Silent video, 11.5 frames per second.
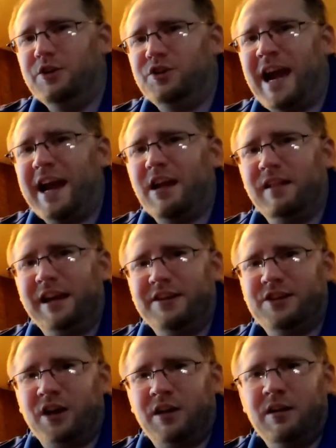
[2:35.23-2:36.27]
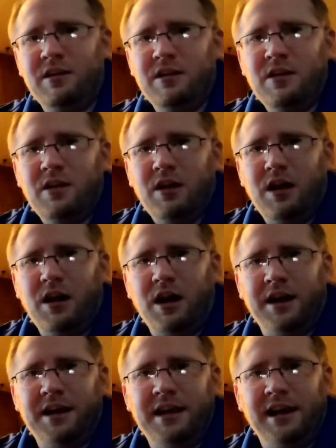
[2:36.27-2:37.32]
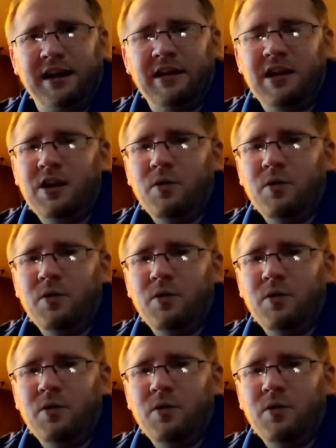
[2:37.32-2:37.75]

jack o' lantern on here.